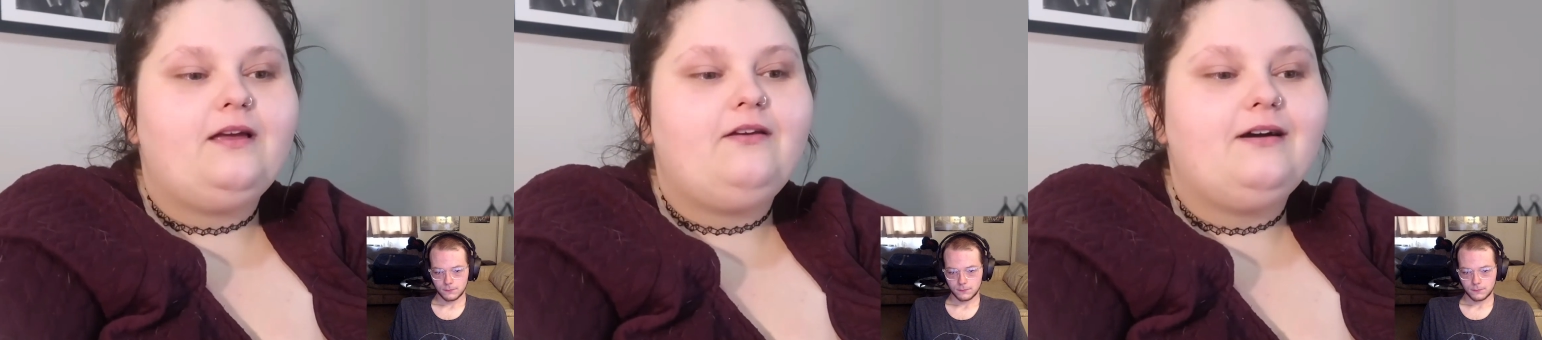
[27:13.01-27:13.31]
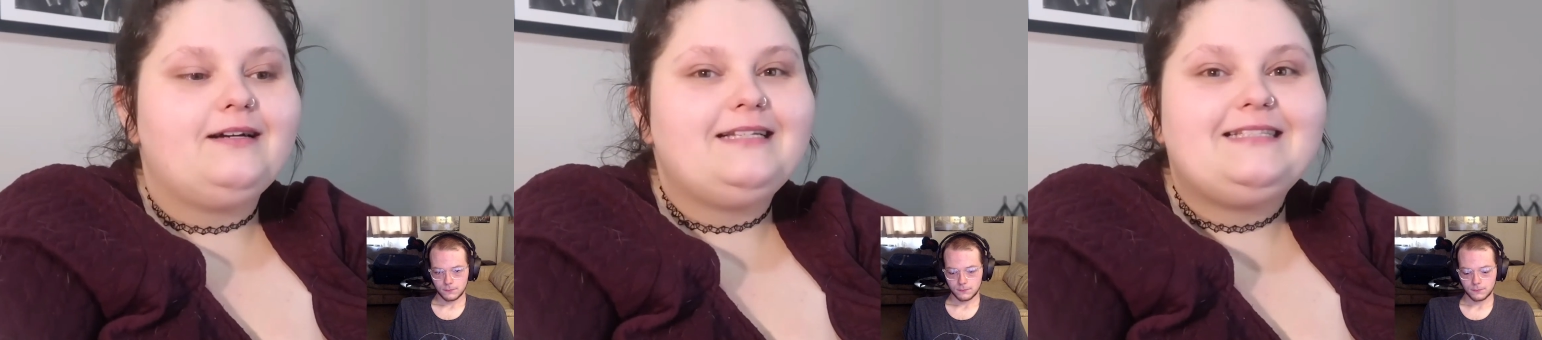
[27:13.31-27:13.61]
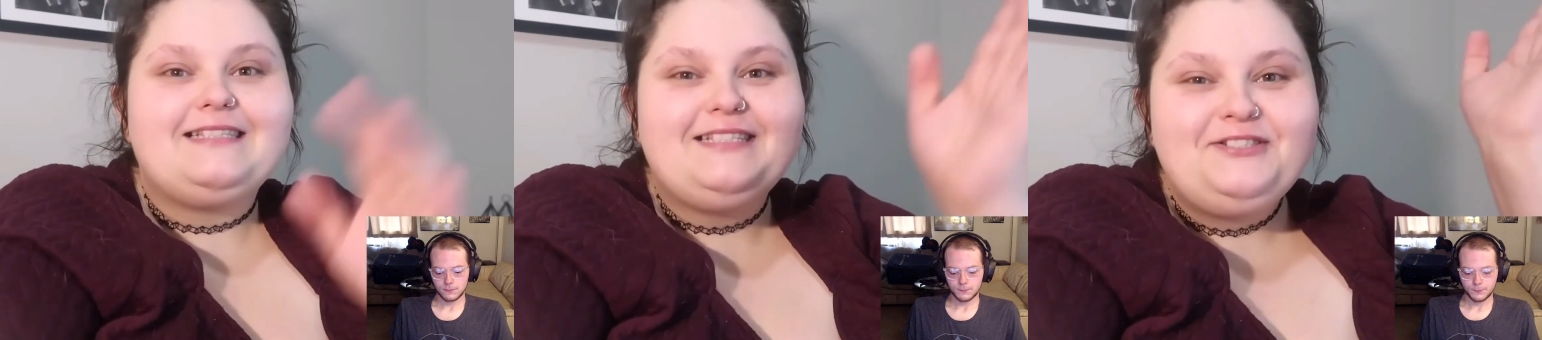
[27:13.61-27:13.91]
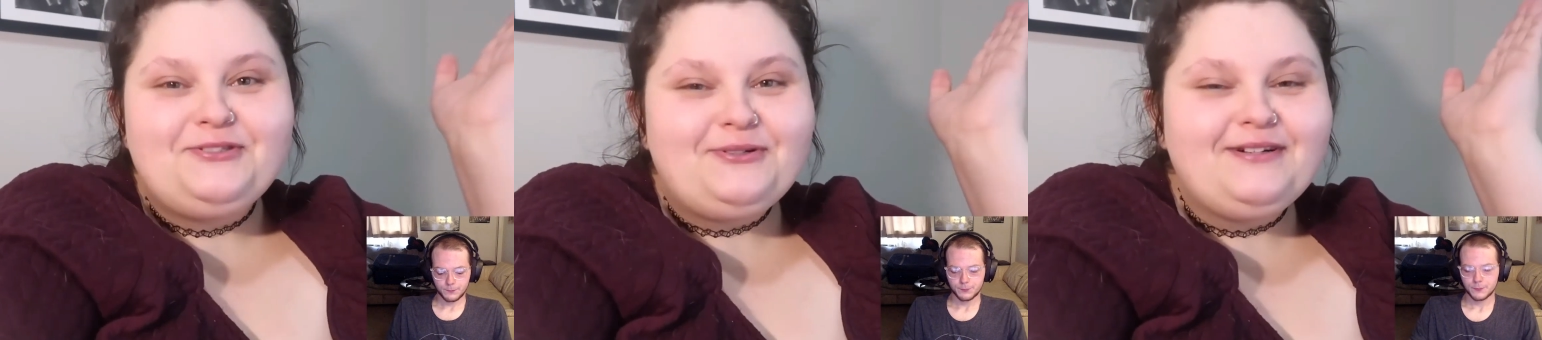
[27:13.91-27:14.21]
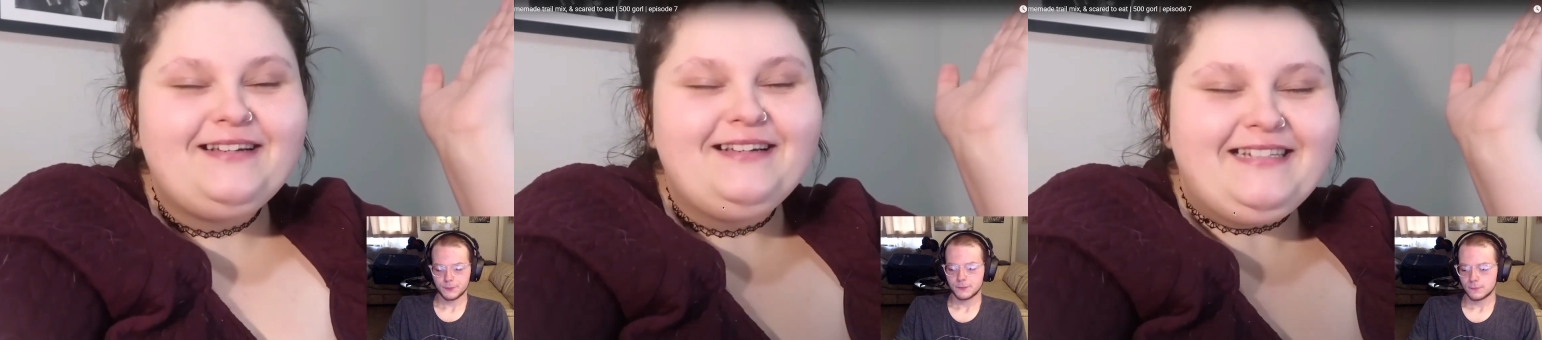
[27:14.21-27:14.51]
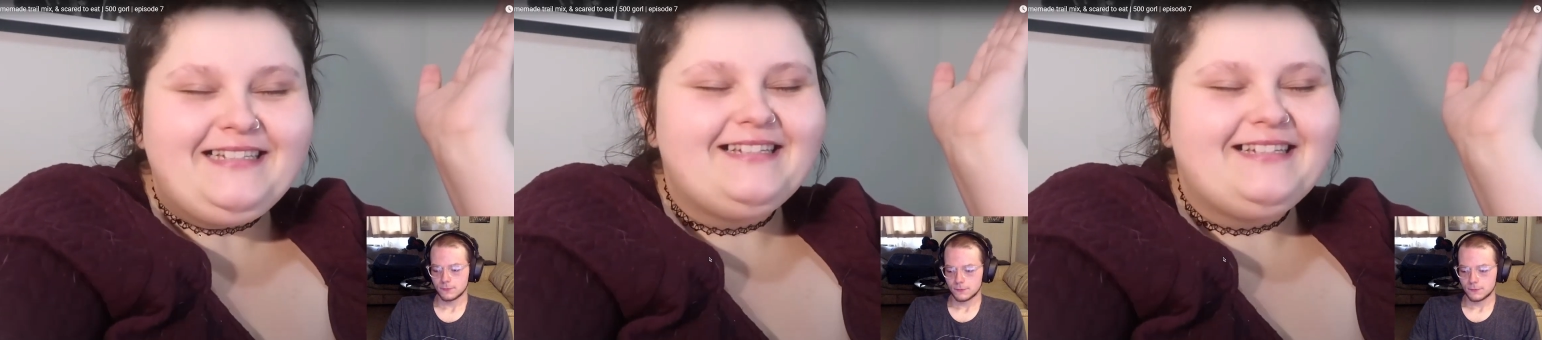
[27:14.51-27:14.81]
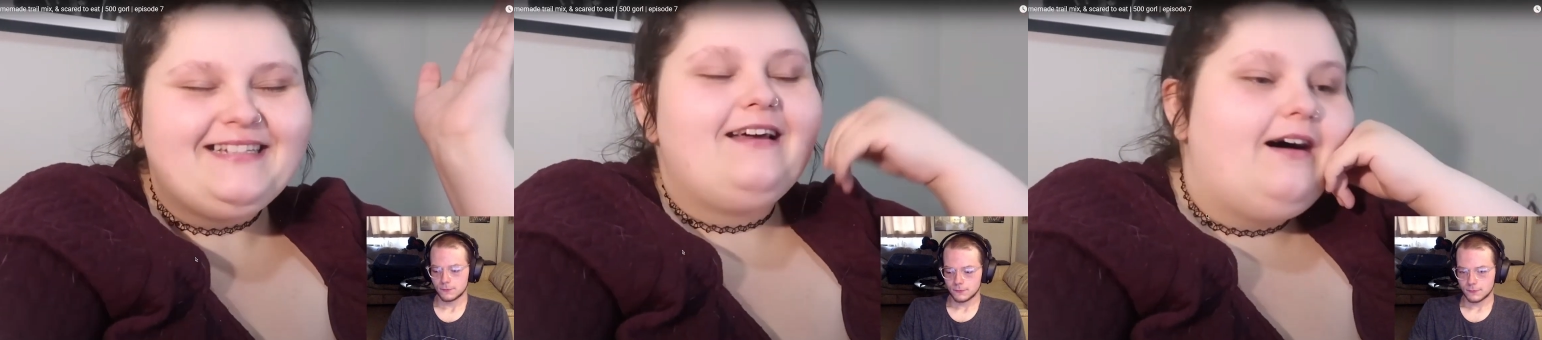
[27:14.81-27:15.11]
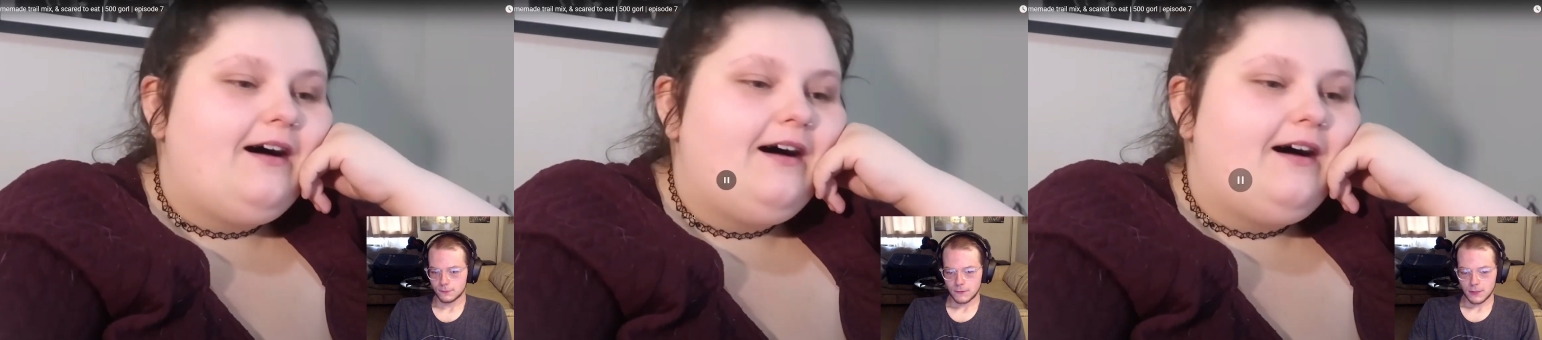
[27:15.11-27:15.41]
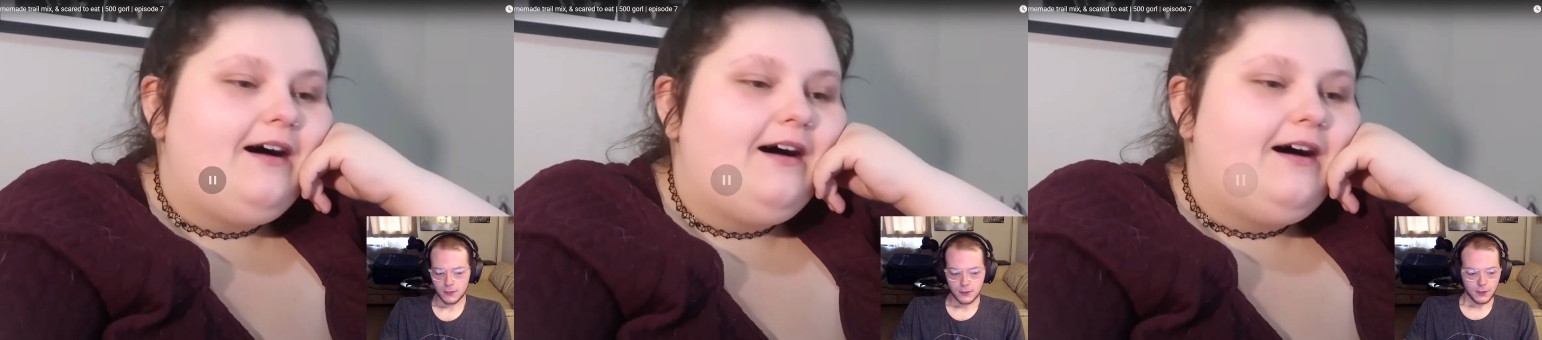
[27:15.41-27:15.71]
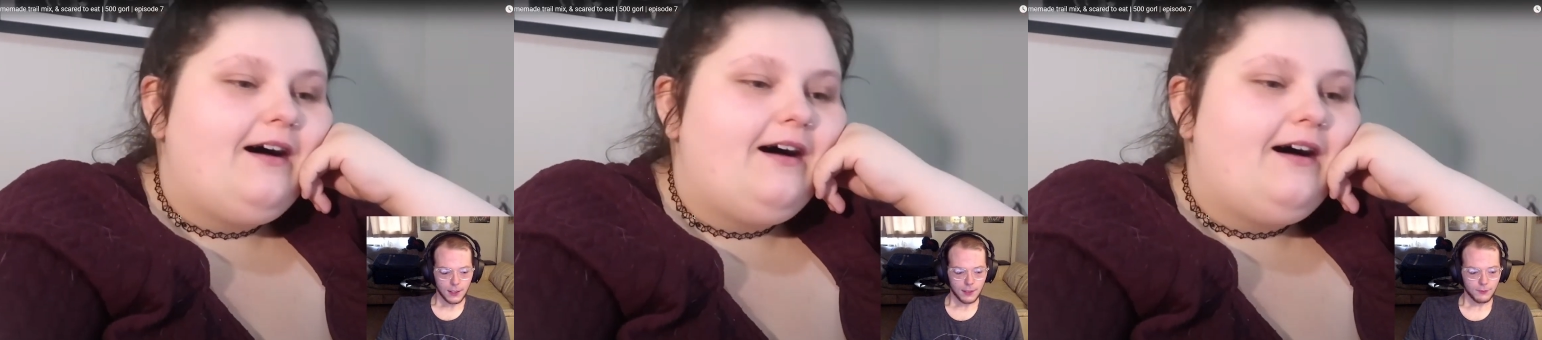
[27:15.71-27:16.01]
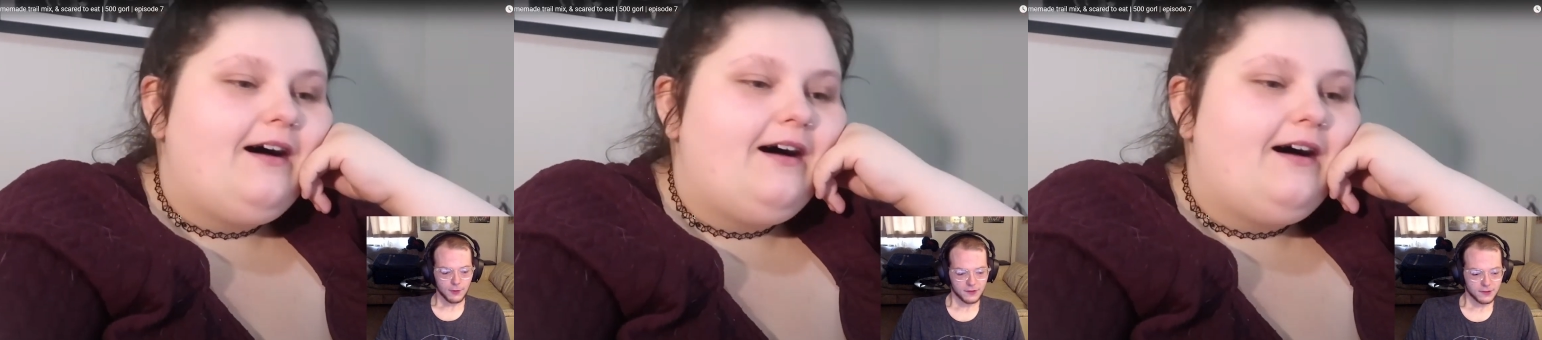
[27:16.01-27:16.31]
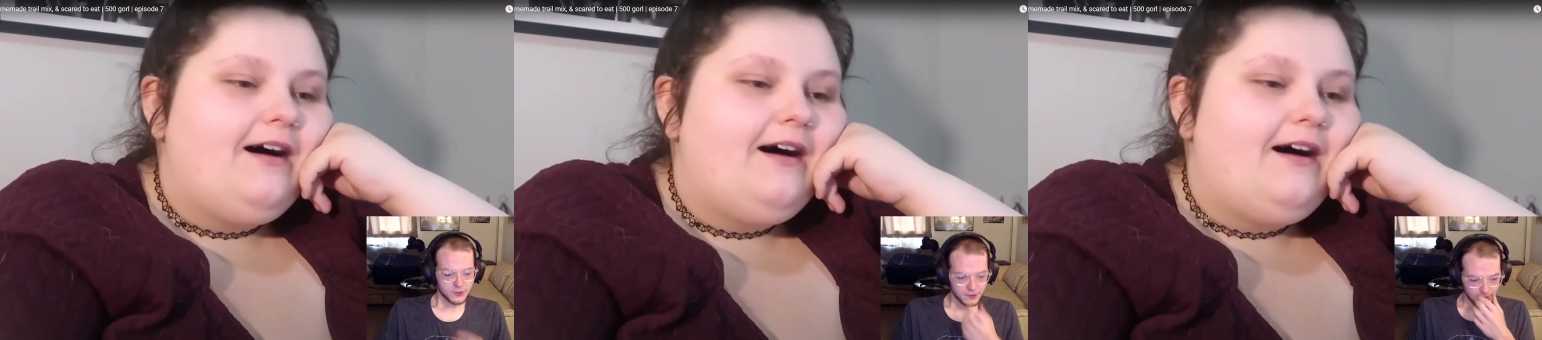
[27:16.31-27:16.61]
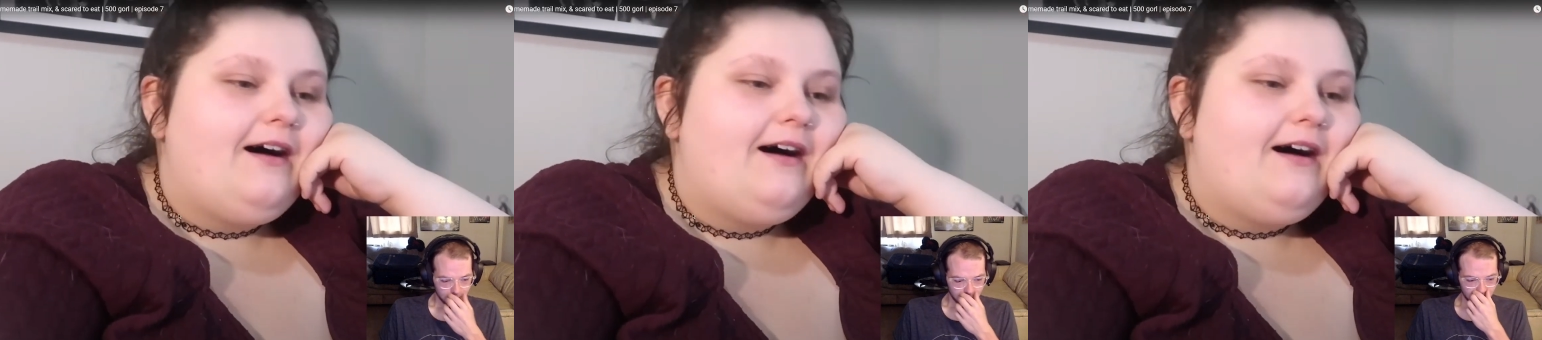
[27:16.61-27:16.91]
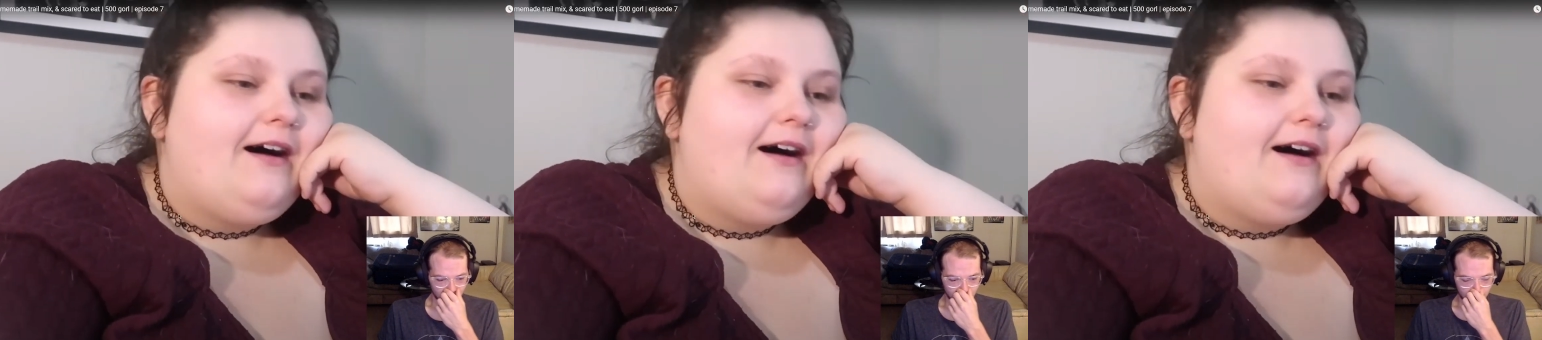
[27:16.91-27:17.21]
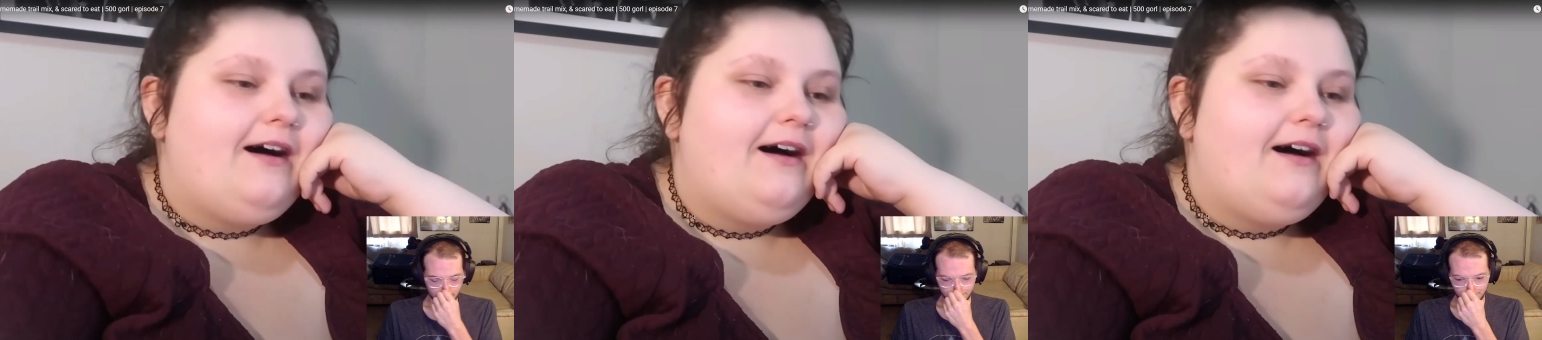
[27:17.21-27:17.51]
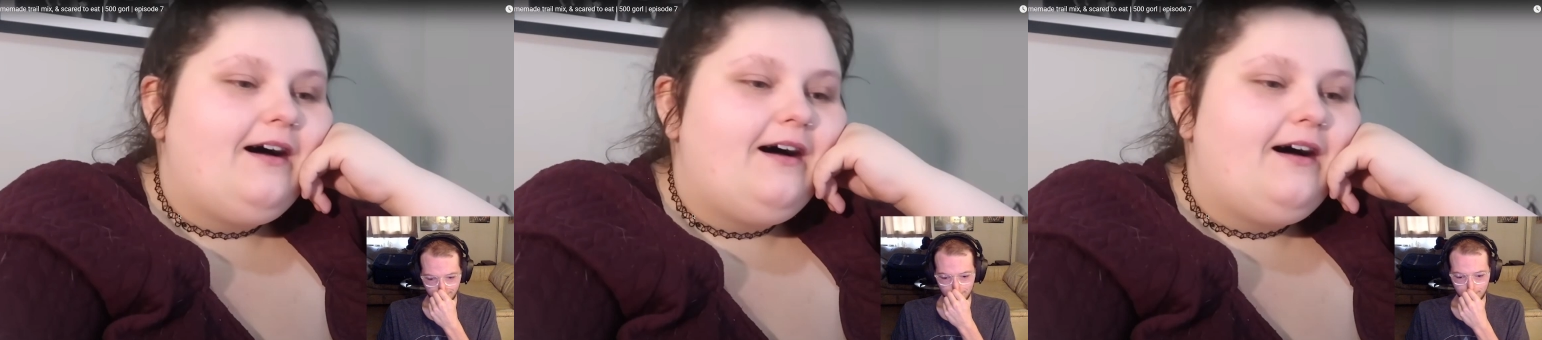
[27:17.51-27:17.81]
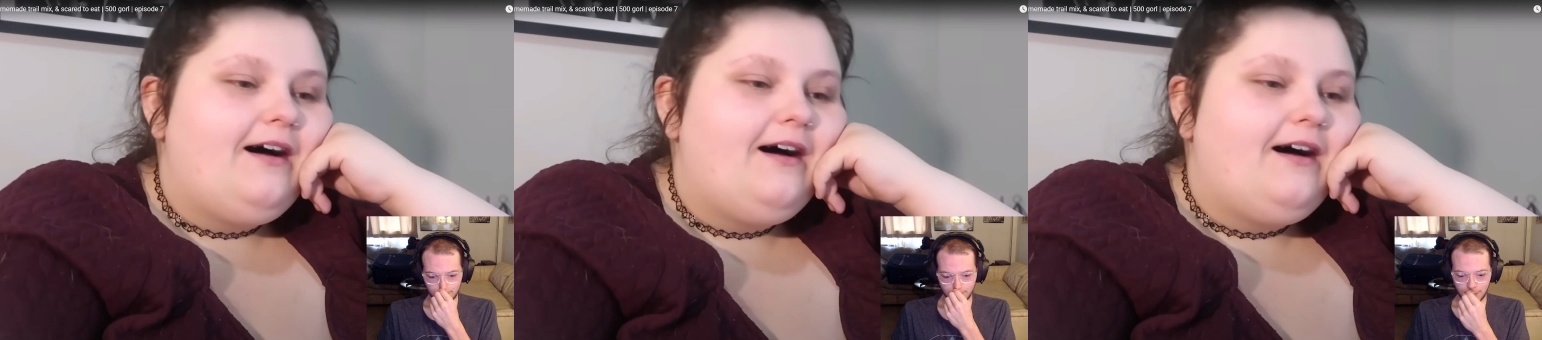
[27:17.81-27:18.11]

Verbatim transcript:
Speaker 1: you guys enjoyed
Speaker 2: all right well since she's ending it uh if